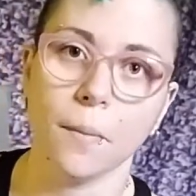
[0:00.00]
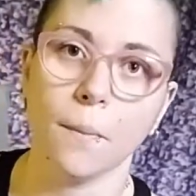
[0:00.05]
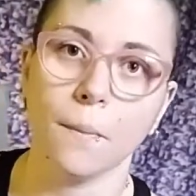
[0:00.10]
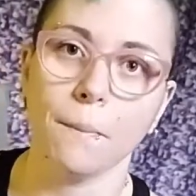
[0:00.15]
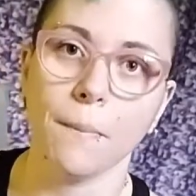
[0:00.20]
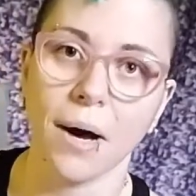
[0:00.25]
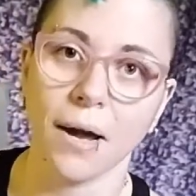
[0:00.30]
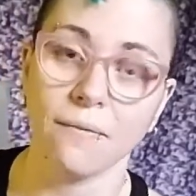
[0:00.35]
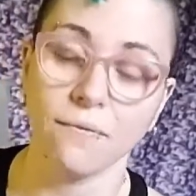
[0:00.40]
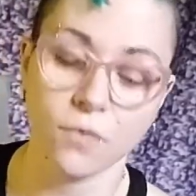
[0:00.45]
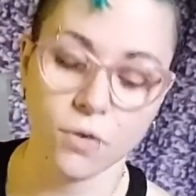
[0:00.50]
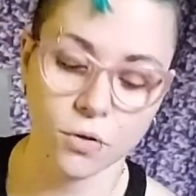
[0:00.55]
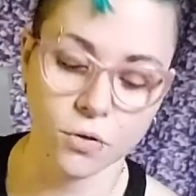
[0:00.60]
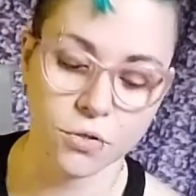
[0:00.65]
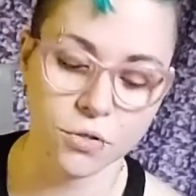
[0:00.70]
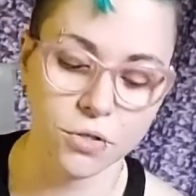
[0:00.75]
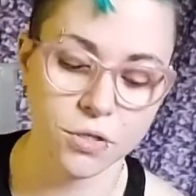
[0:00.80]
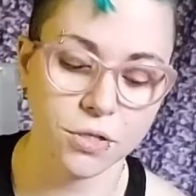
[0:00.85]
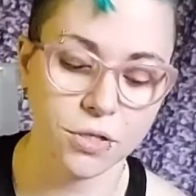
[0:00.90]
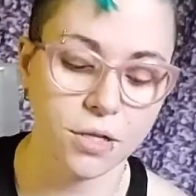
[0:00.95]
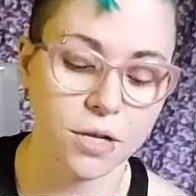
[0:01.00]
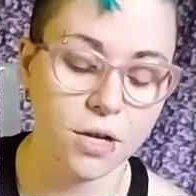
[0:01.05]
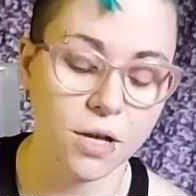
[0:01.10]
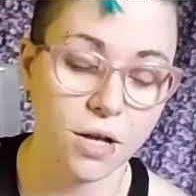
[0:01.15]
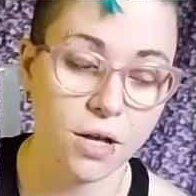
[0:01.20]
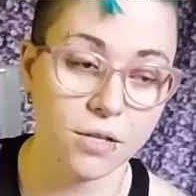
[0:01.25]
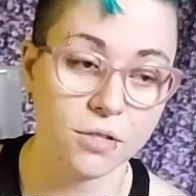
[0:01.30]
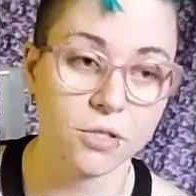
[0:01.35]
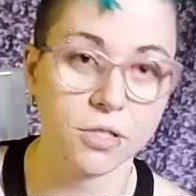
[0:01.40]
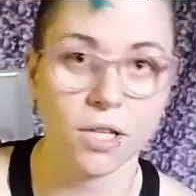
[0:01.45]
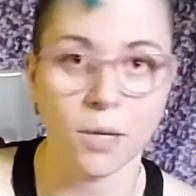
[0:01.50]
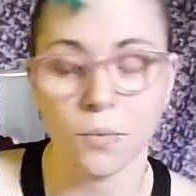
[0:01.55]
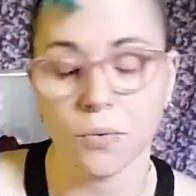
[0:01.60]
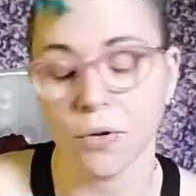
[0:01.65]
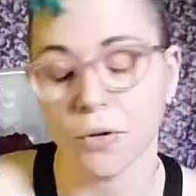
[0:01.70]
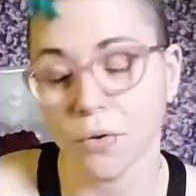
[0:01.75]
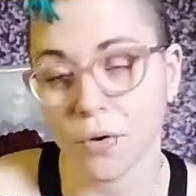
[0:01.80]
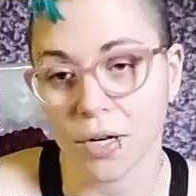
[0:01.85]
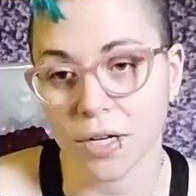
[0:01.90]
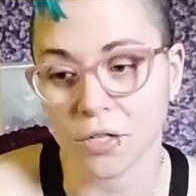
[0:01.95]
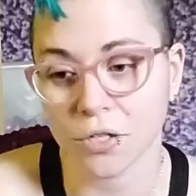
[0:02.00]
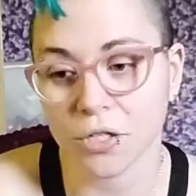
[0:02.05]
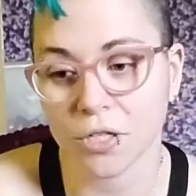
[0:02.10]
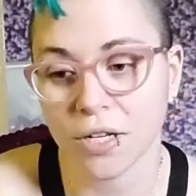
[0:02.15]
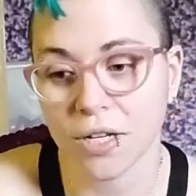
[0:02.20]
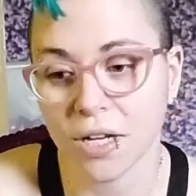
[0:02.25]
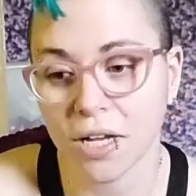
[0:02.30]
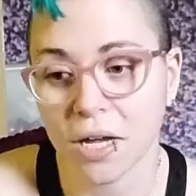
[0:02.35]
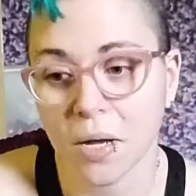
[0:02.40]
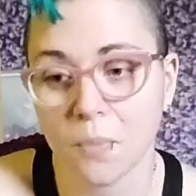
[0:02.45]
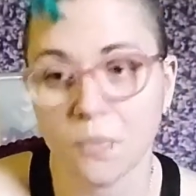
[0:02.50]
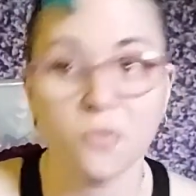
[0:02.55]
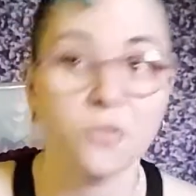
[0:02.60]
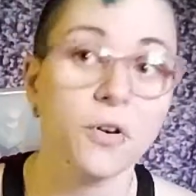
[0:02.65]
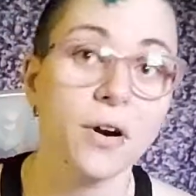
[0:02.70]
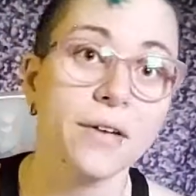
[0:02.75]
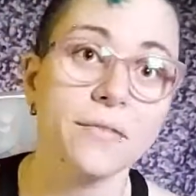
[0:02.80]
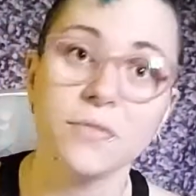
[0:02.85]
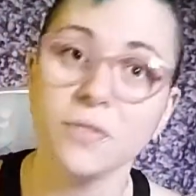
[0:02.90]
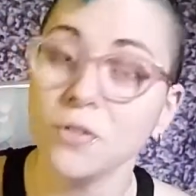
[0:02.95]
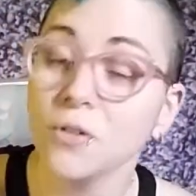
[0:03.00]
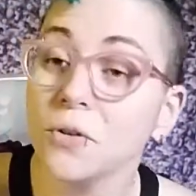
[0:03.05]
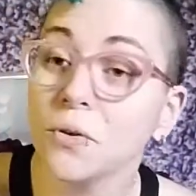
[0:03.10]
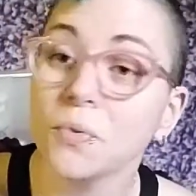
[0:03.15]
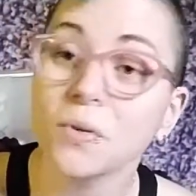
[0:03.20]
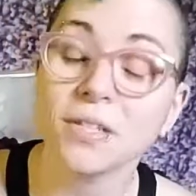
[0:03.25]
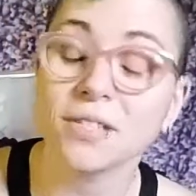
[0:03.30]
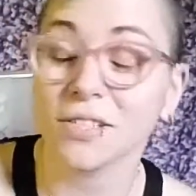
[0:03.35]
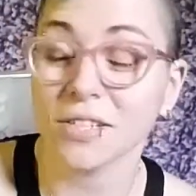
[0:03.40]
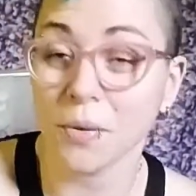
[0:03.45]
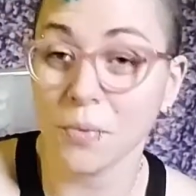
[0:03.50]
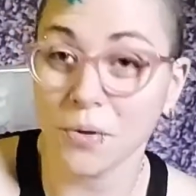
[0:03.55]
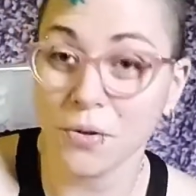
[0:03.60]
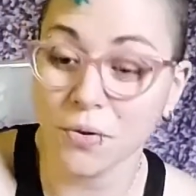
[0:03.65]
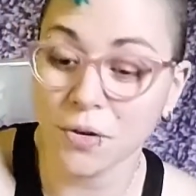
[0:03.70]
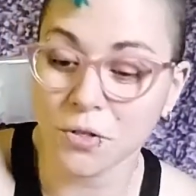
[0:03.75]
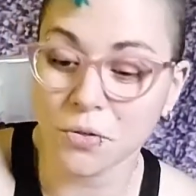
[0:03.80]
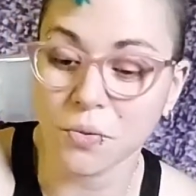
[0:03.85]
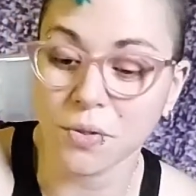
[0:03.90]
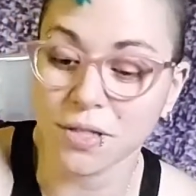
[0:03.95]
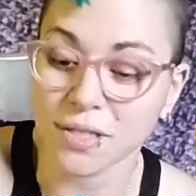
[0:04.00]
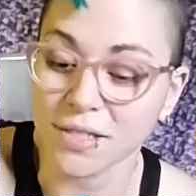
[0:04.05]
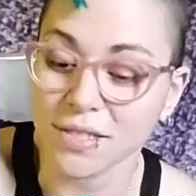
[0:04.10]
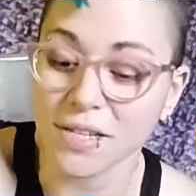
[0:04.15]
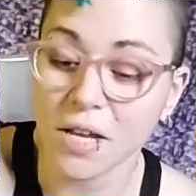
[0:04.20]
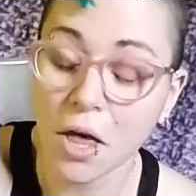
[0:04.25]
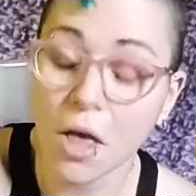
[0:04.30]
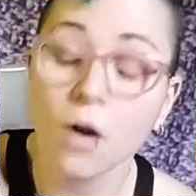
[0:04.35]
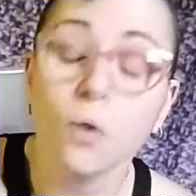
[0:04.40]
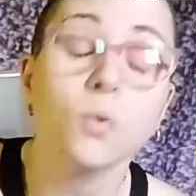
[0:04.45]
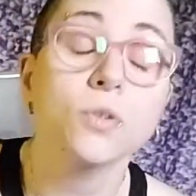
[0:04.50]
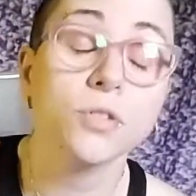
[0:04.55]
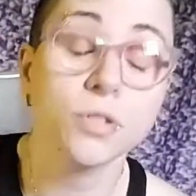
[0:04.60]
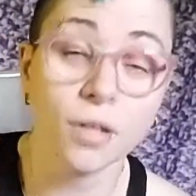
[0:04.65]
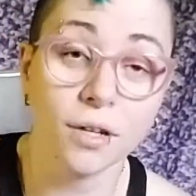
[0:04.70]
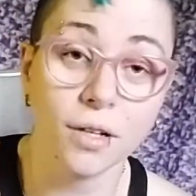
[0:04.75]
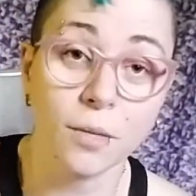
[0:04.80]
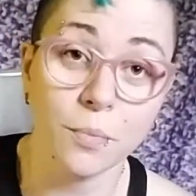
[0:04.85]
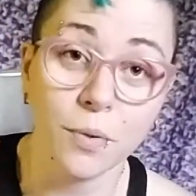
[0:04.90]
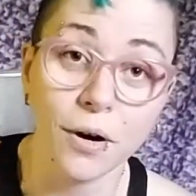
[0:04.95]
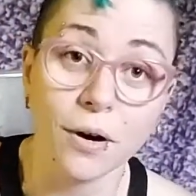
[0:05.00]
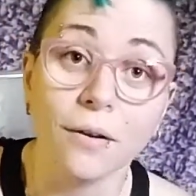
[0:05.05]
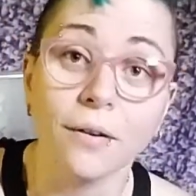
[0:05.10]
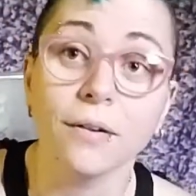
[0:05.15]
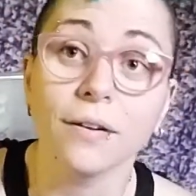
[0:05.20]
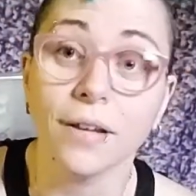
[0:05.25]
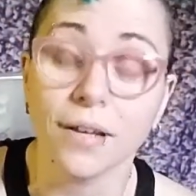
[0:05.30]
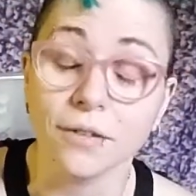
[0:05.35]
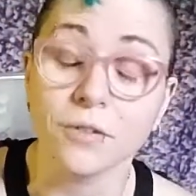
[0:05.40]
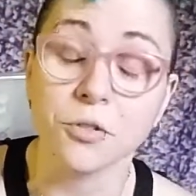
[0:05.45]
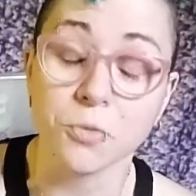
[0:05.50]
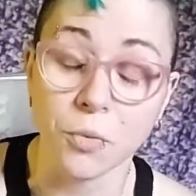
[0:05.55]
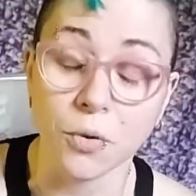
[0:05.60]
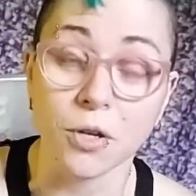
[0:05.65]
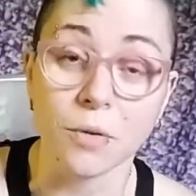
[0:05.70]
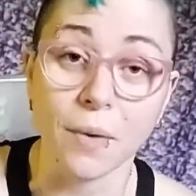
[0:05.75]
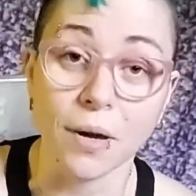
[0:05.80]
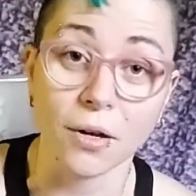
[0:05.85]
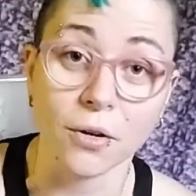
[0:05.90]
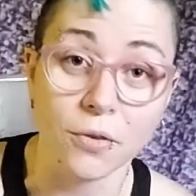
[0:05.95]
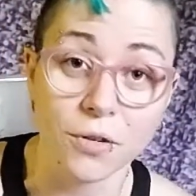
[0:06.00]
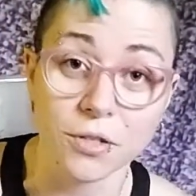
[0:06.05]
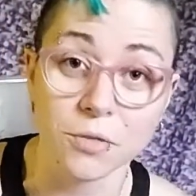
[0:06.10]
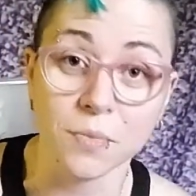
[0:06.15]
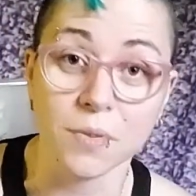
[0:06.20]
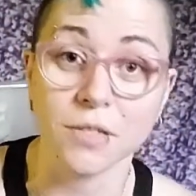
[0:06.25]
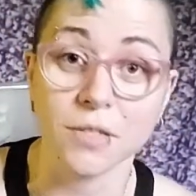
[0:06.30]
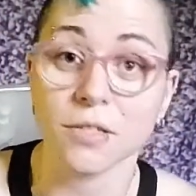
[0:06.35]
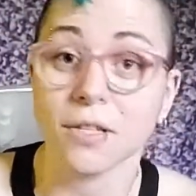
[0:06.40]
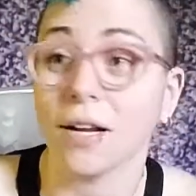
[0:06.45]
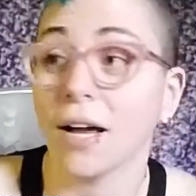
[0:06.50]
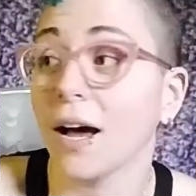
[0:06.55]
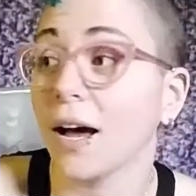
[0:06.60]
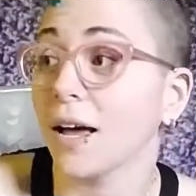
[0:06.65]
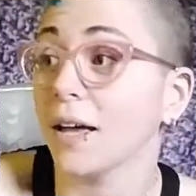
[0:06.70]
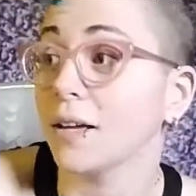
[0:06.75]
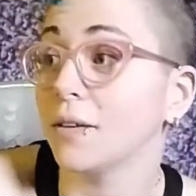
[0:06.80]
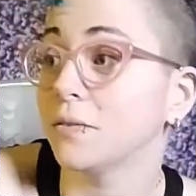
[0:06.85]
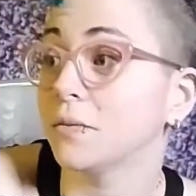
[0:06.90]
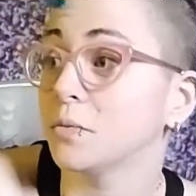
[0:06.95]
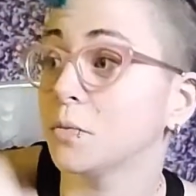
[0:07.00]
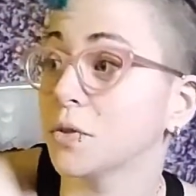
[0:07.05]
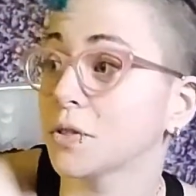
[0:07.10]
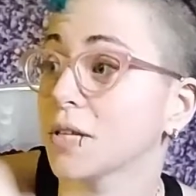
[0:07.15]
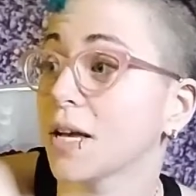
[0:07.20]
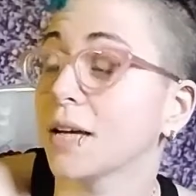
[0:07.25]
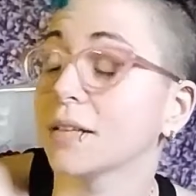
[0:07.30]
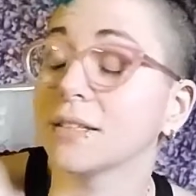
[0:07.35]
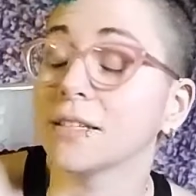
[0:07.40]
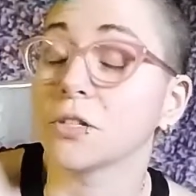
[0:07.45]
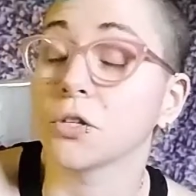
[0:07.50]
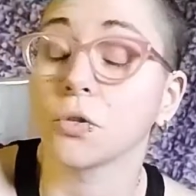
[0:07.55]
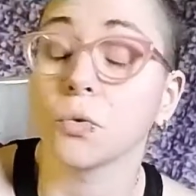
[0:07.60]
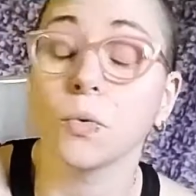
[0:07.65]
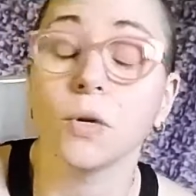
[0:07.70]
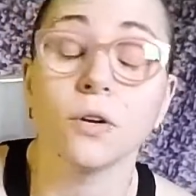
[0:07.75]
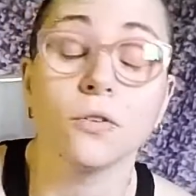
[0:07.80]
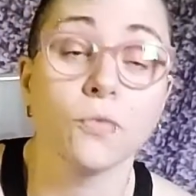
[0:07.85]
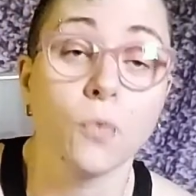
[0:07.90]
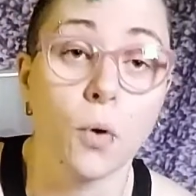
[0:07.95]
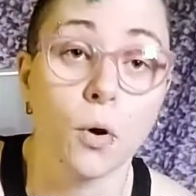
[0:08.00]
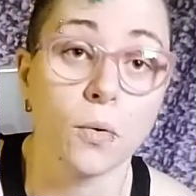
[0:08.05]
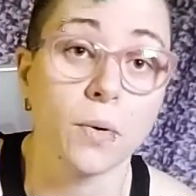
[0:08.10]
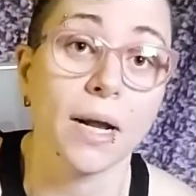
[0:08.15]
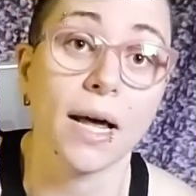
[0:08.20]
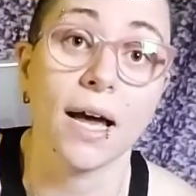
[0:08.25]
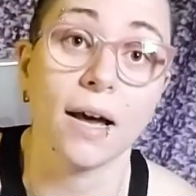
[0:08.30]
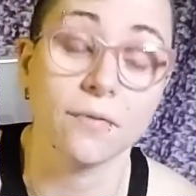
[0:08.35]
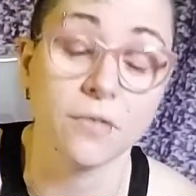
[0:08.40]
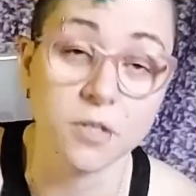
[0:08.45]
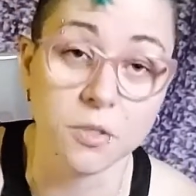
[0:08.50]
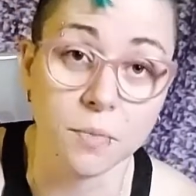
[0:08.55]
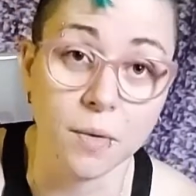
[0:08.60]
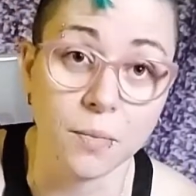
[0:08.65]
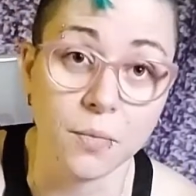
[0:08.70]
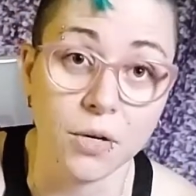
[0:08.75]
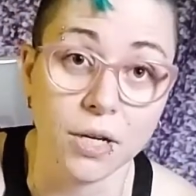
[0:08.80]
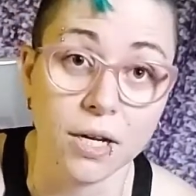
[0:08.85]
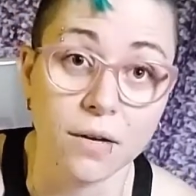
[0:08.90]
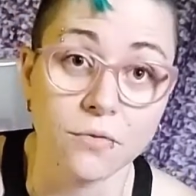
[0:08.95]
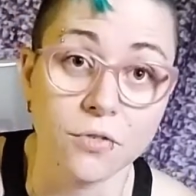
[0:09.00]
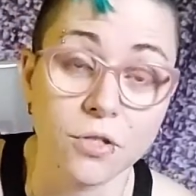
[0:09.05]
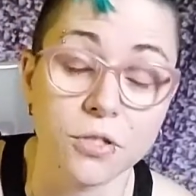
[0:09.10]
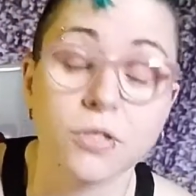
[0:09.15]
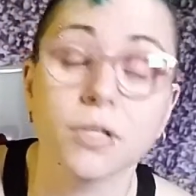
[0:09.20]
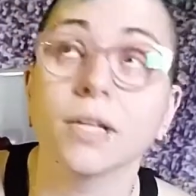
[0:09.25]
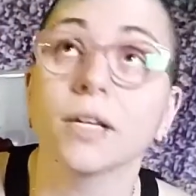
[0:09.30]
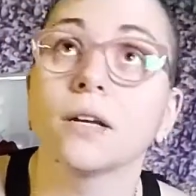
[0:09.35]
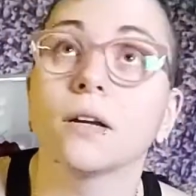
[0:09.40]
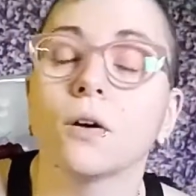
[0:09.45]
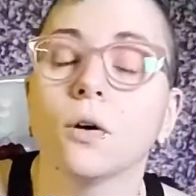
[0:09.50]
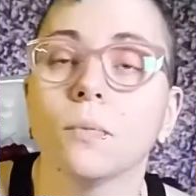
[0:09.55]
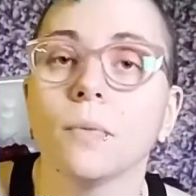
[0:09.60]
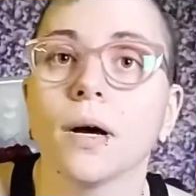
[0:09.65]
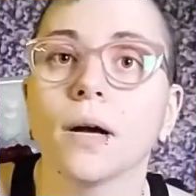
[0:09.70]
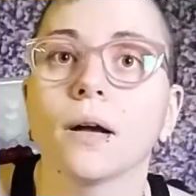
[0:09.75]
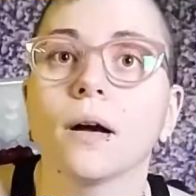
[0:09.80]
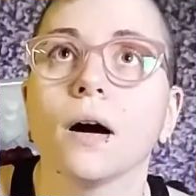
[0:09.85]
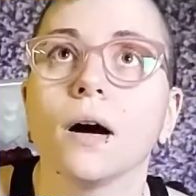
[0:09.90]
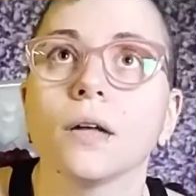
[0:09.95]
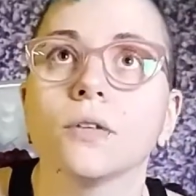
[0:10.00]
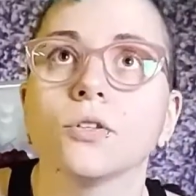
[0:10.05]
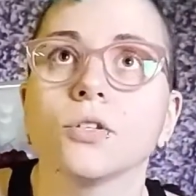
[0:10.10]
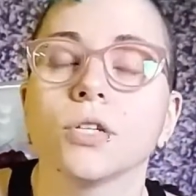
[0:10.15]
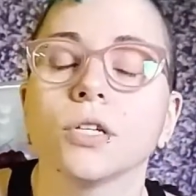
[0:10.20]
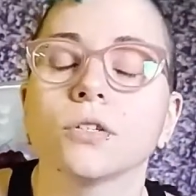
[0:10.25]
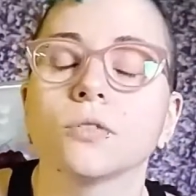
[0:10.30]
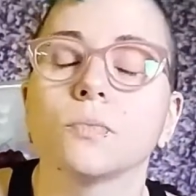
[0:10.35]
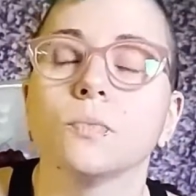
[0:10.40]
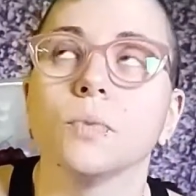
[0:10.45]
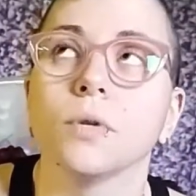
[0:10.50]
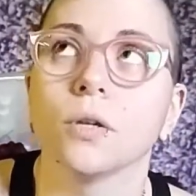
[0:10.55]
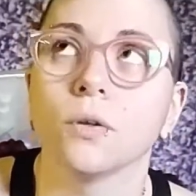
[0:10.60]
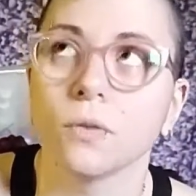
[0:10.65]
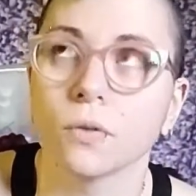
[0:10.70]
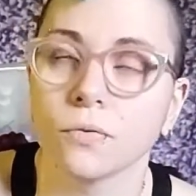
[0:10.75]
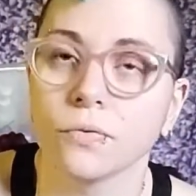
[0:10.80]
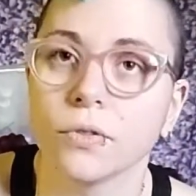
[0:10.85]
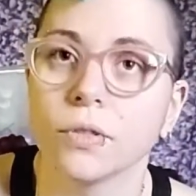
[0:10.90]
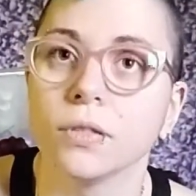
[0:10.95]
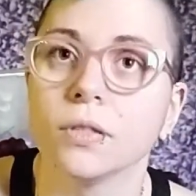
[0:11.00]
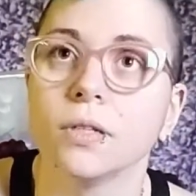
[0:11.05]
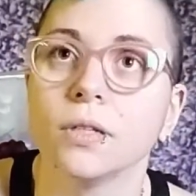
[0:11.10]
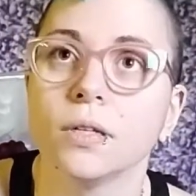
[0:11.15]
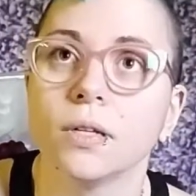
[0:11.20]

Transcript: my first celebrity crush, before I even knew what a celebrity crush was Dolly Parton and Smoky Mountain Christmas, and I was at least 3 or 4 when I had this memory of just thinking, oh my god, she's beautiful.